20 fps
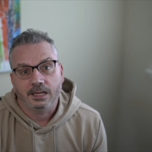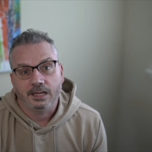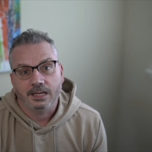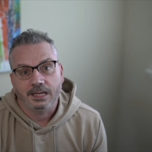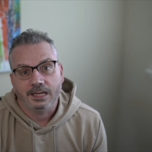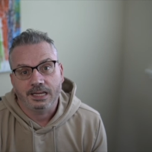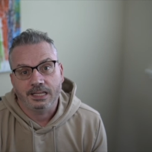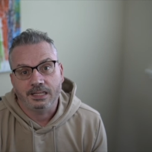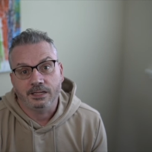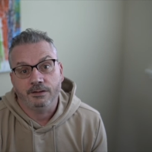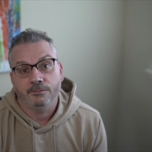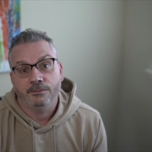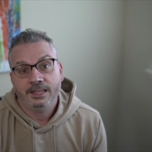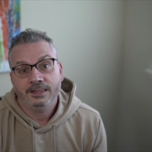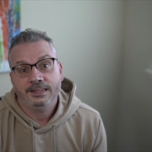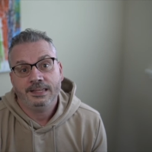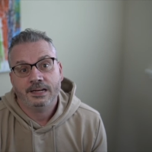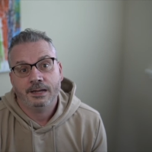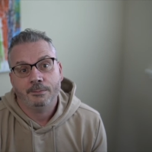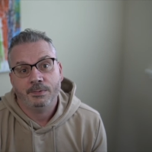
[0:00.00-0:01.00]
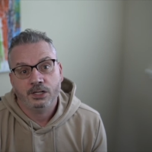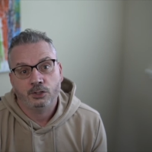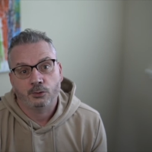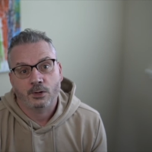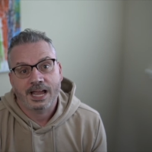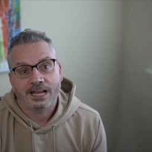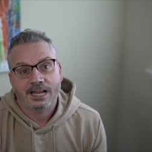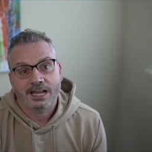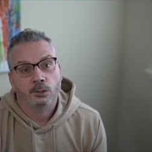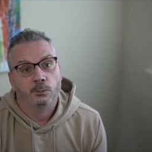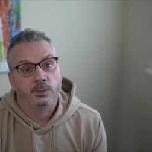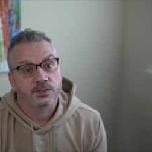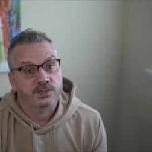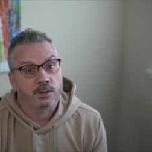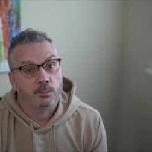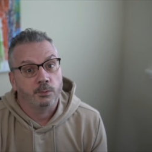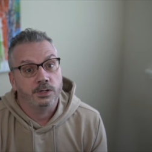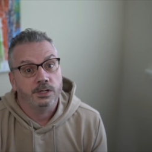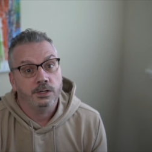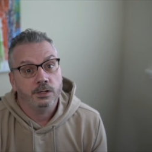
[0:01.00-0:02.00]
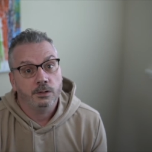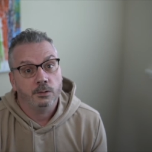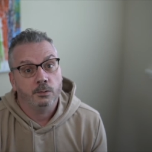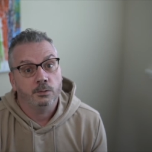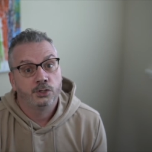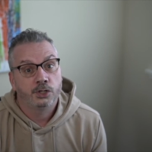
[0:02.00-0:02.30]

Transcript: In the event that I'm interacting with someone new,